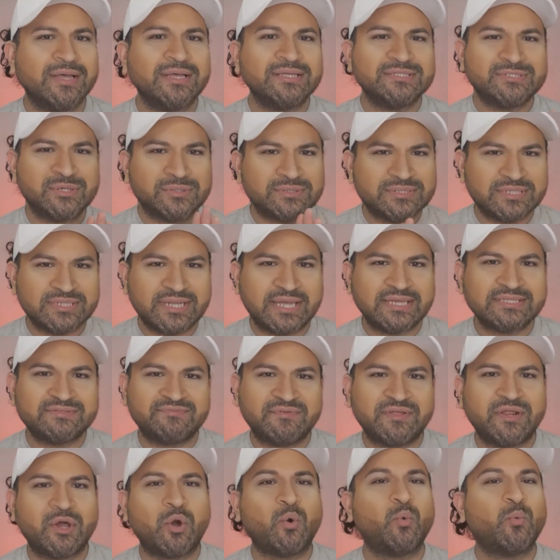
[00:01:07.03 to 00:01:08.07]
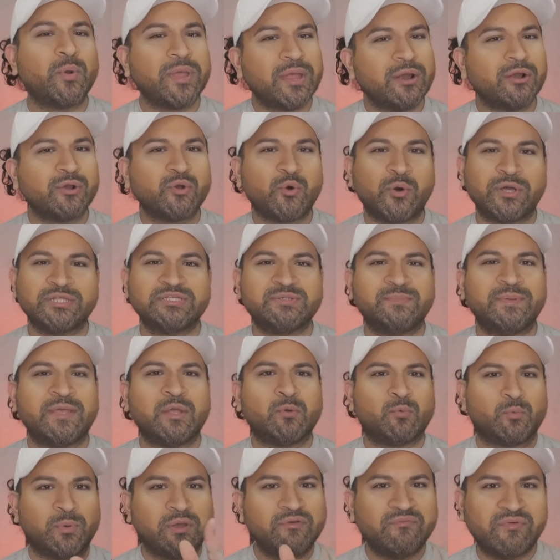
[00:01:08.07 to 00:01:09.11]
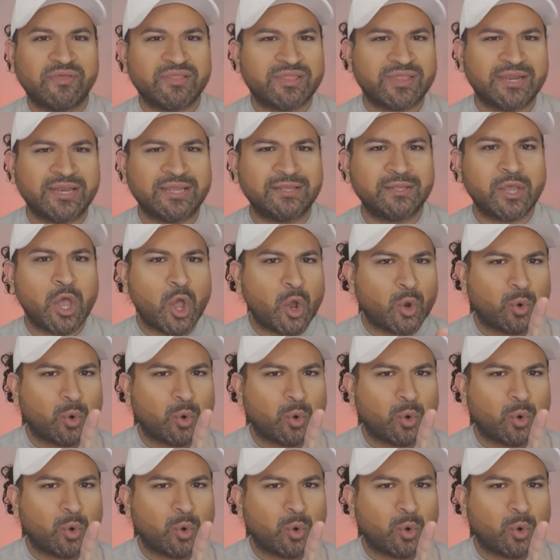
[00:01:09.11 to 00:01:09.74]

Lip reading: So in today's video, we are going to be revisiting,